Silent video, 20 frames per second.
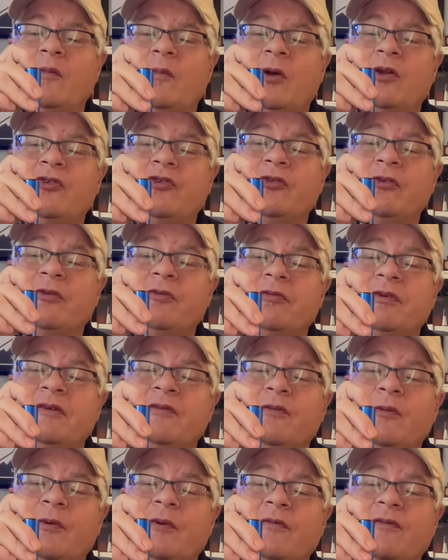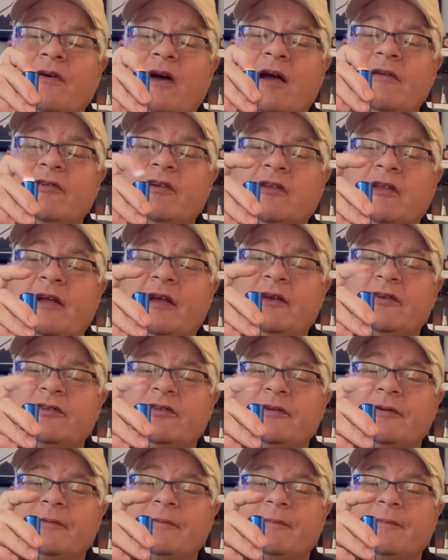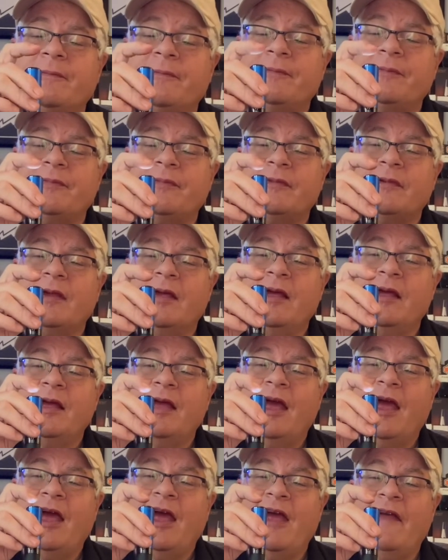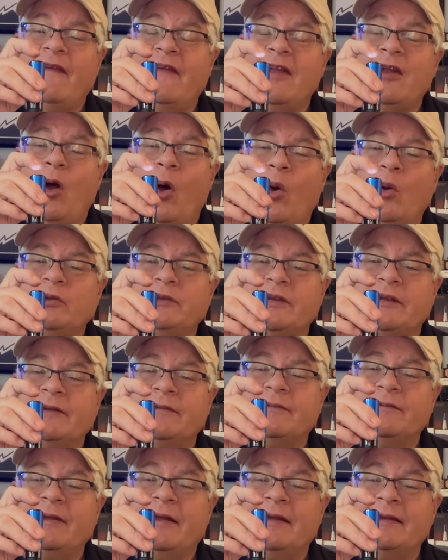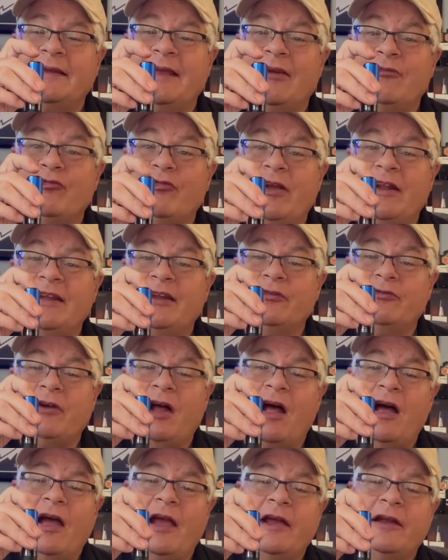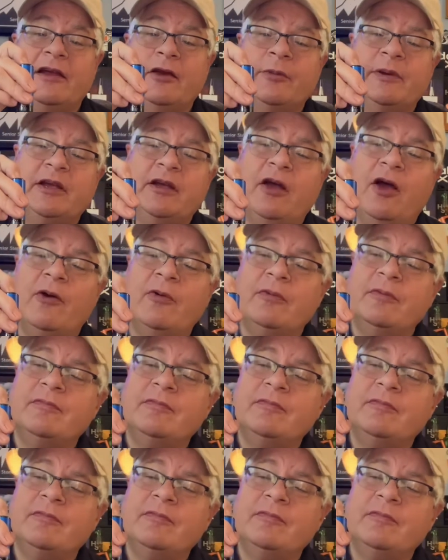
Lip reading: 1, 2, 3, 4, 5 clicks, and then hold it and get ready to ride. Here we go.